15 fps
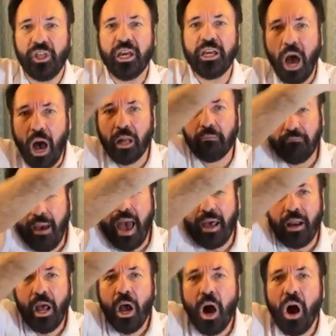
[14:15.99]
the
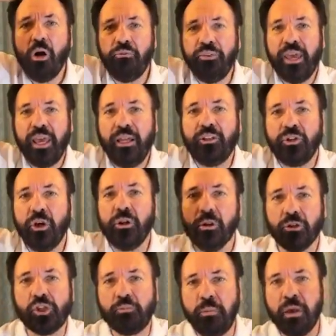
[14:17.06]
God-man of the
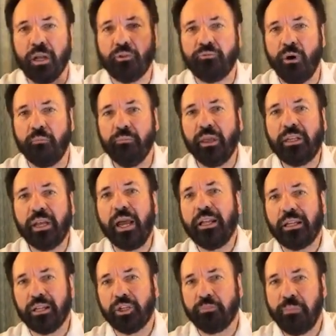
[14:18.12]
eternal Spirit from the
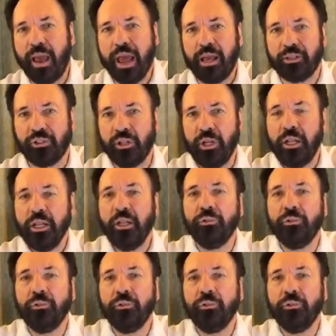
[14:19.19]
dateless past